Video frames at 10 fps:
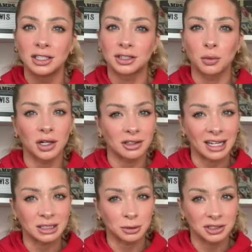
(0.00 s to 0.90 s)
So, what are the
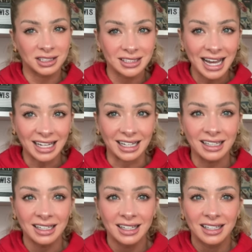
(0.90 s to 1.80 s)
experts
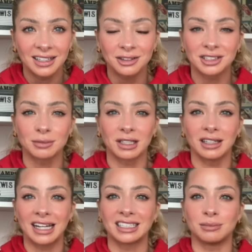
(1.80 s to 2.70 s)
saying here are some of the
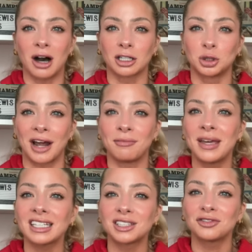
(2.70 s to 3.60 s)
latest mock draft
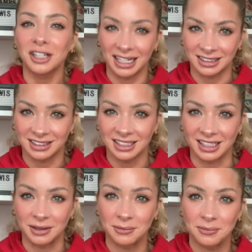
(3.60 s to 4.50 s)
picks for Kansas
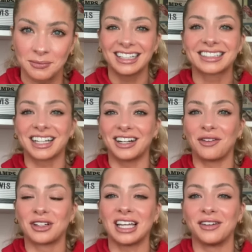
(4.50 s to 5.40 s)
City. Let's kick it off
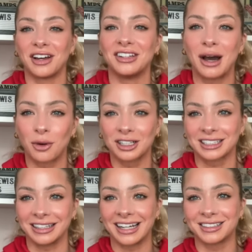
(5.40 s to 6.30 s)
with NFL Network's
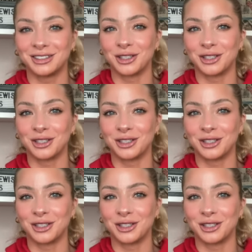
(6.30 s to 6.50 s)
Lance